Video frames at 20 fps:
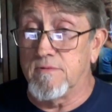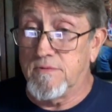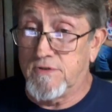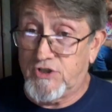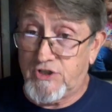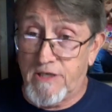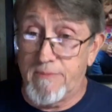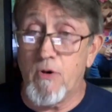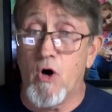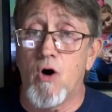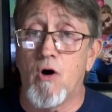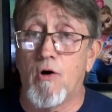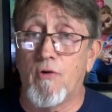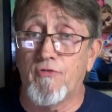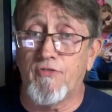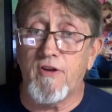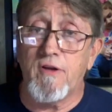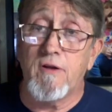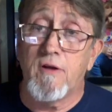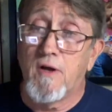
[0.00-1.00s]
Jim
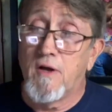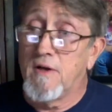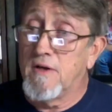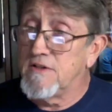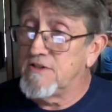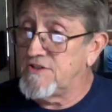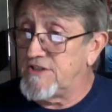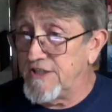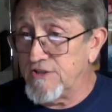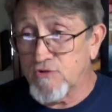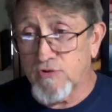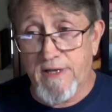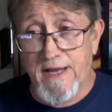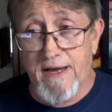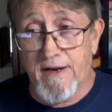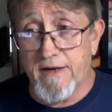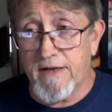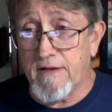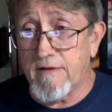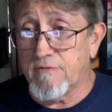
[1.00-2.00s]
Halsey, Cecil
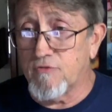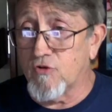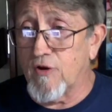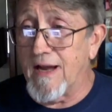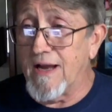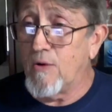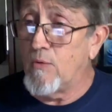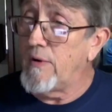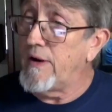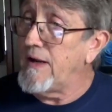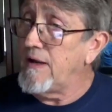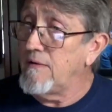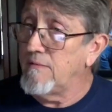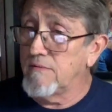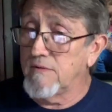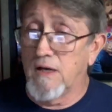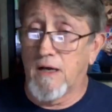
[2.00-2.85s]
County Dragway,